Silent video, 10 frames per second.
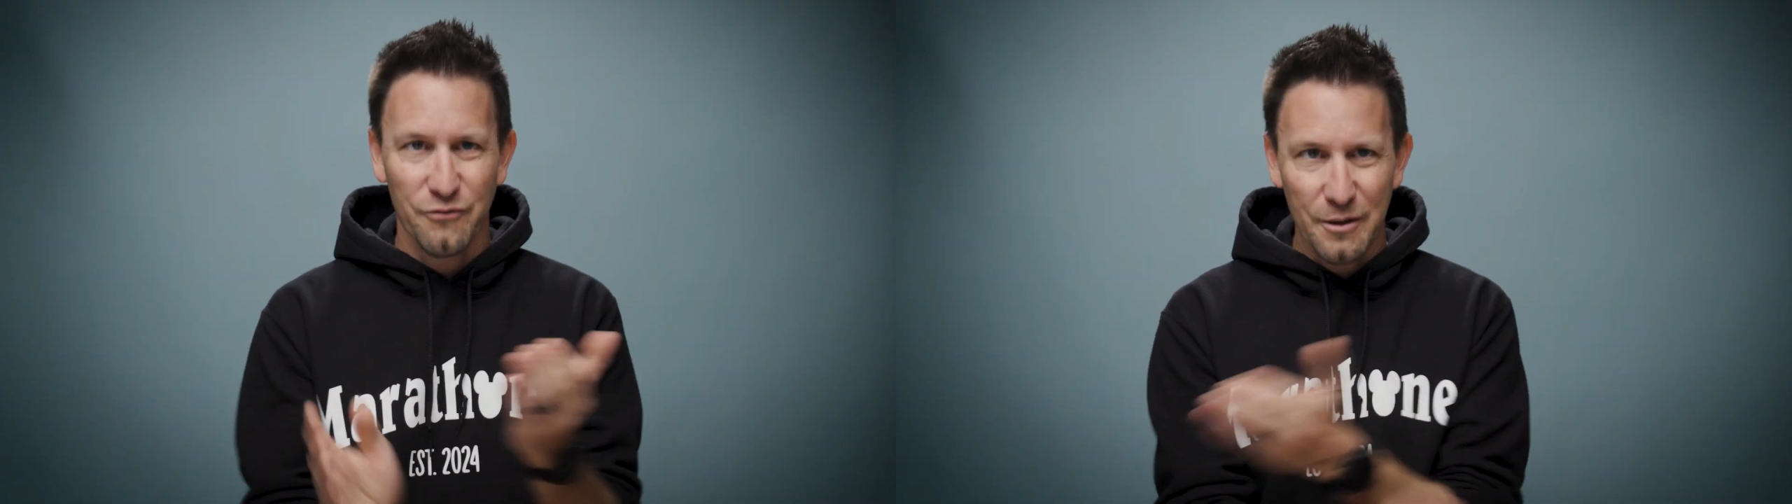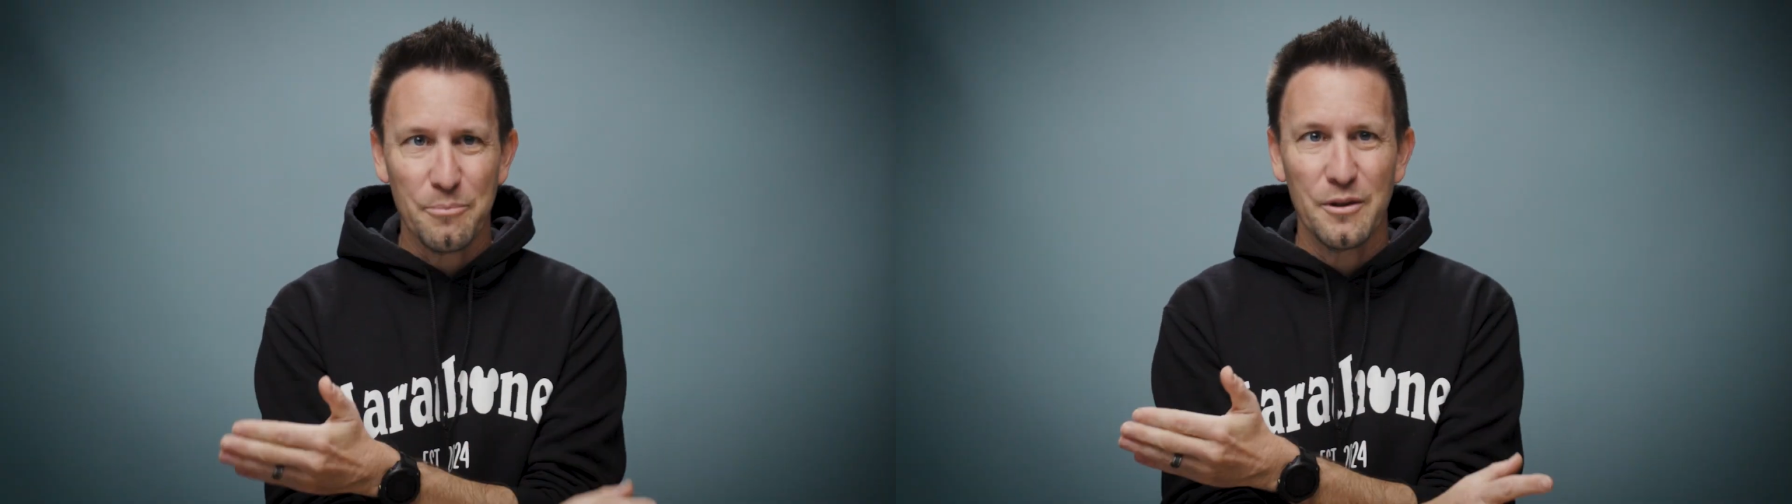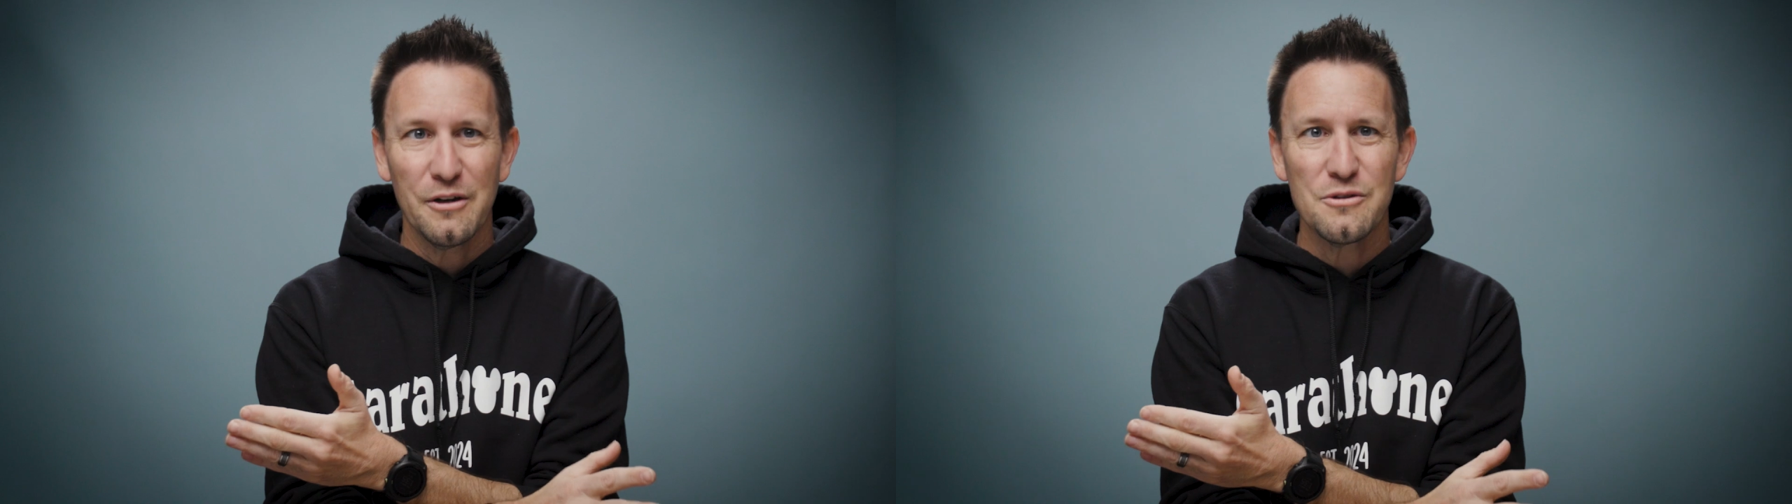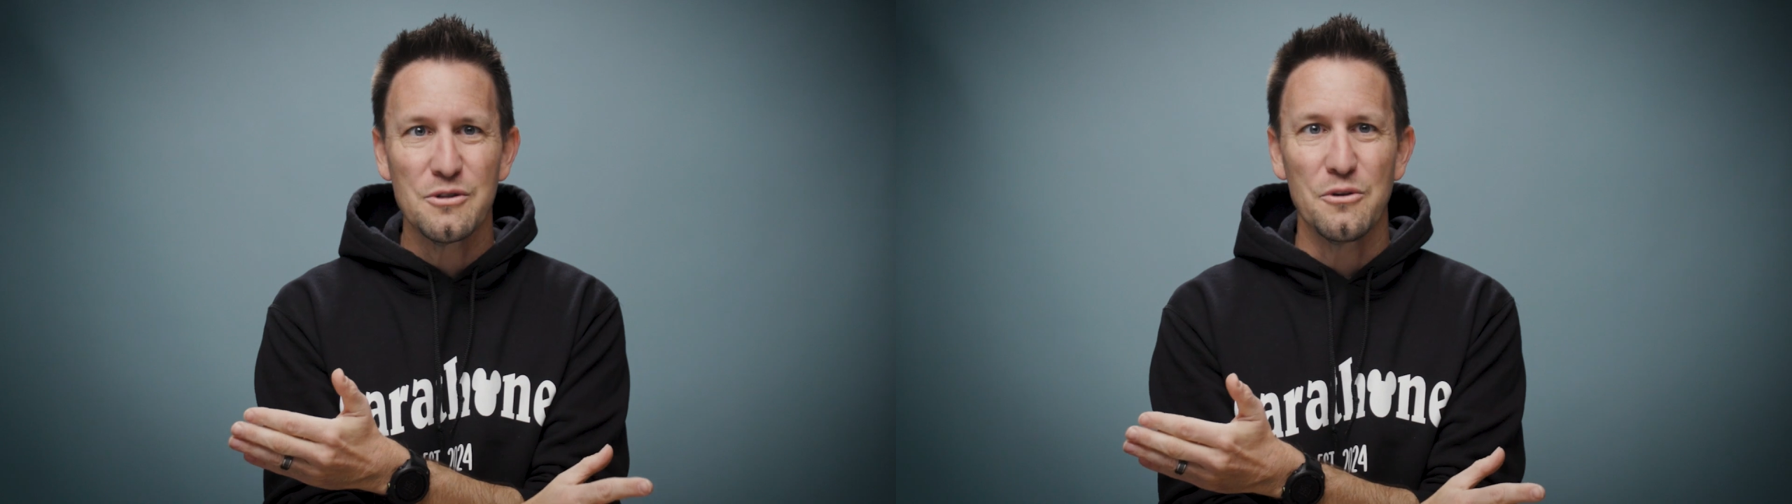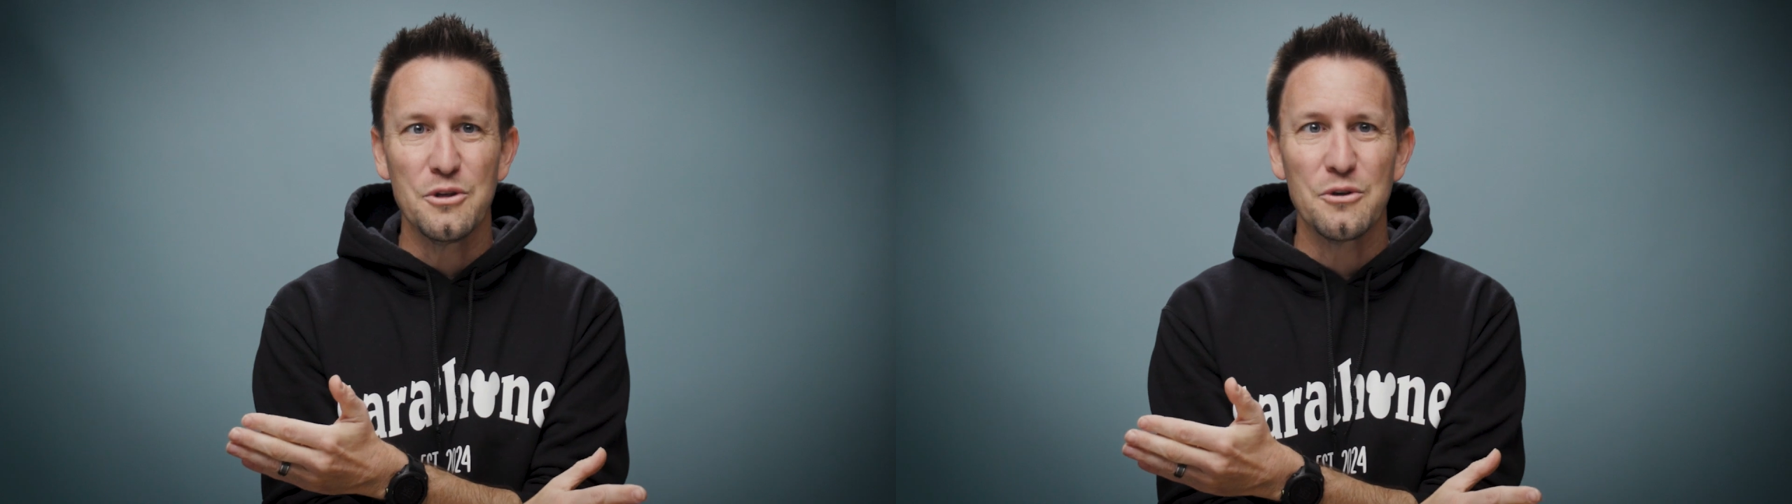flipped those
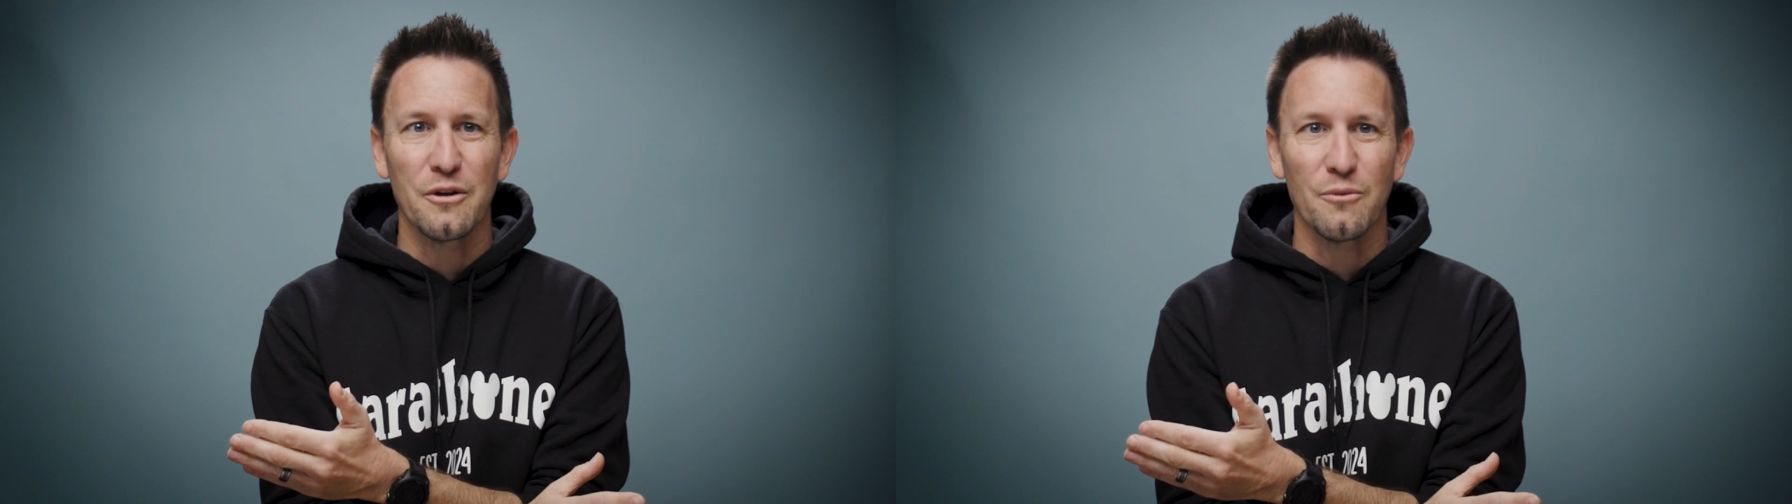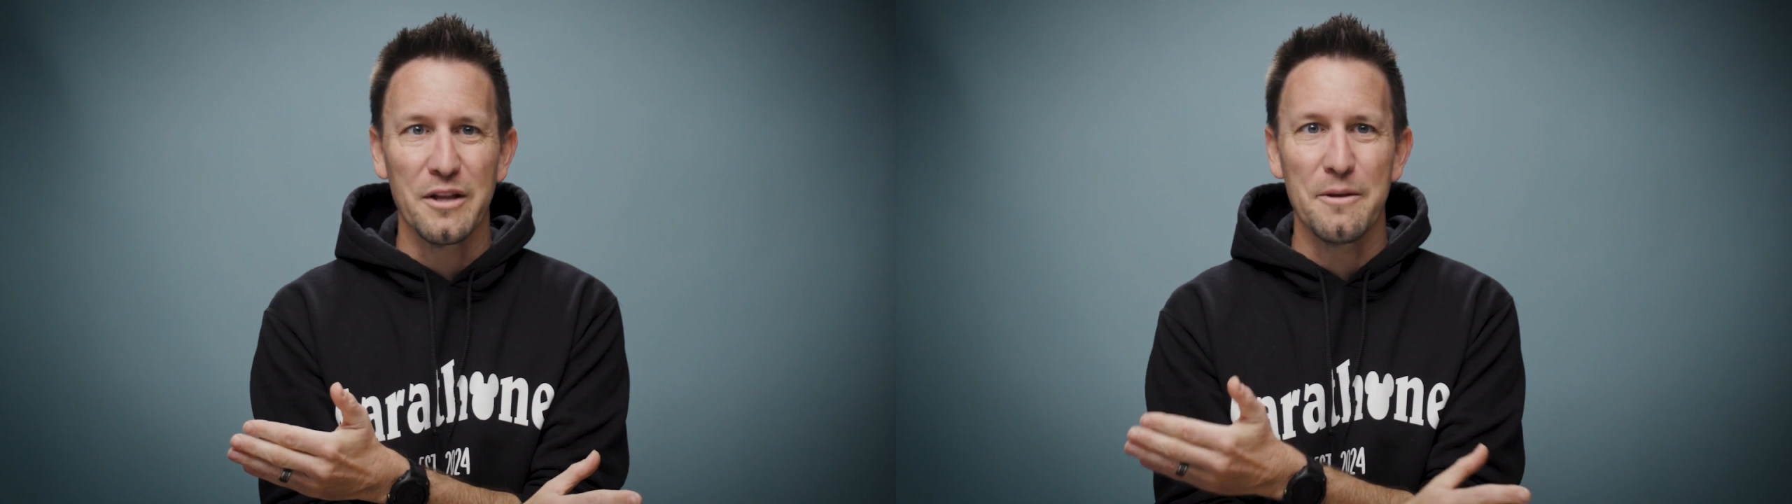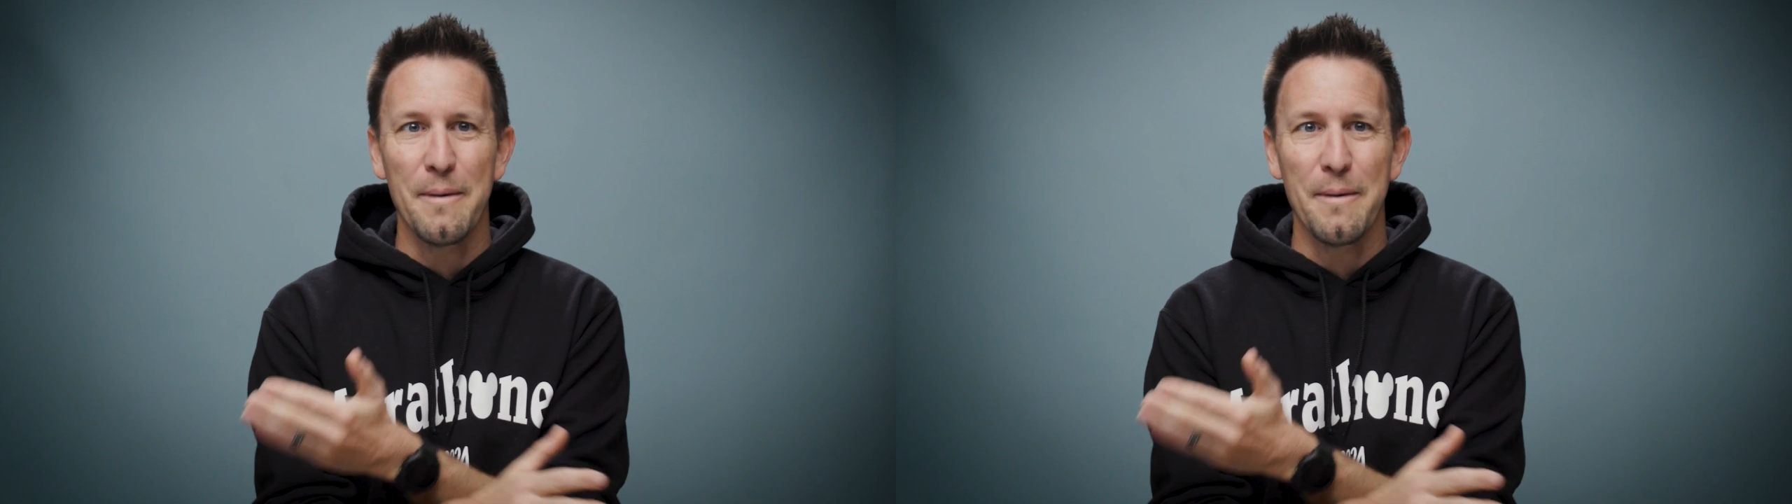so that you could run the